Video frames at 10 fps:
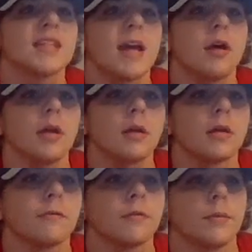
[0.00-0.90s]
good
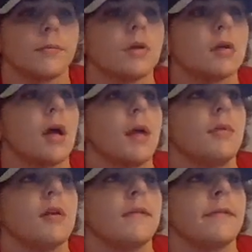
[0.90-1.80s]
scouting from, I
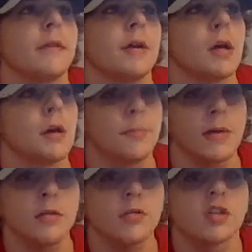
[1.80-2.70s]
believe, the
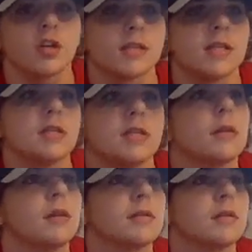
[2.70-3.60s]
Panthers
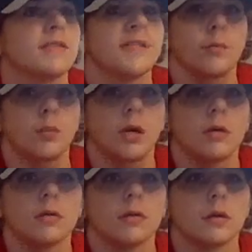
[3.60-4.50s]
organization. He's going to serve them
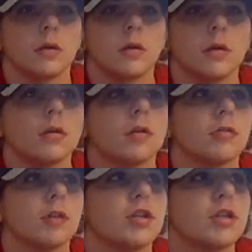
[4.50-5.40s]
well.
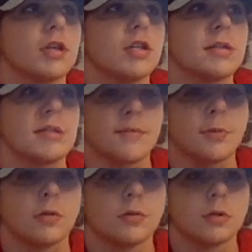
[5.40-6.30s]
Congratulations,
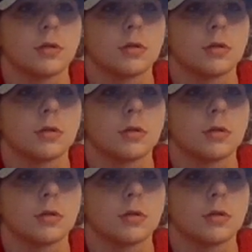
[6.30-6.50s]
Emil.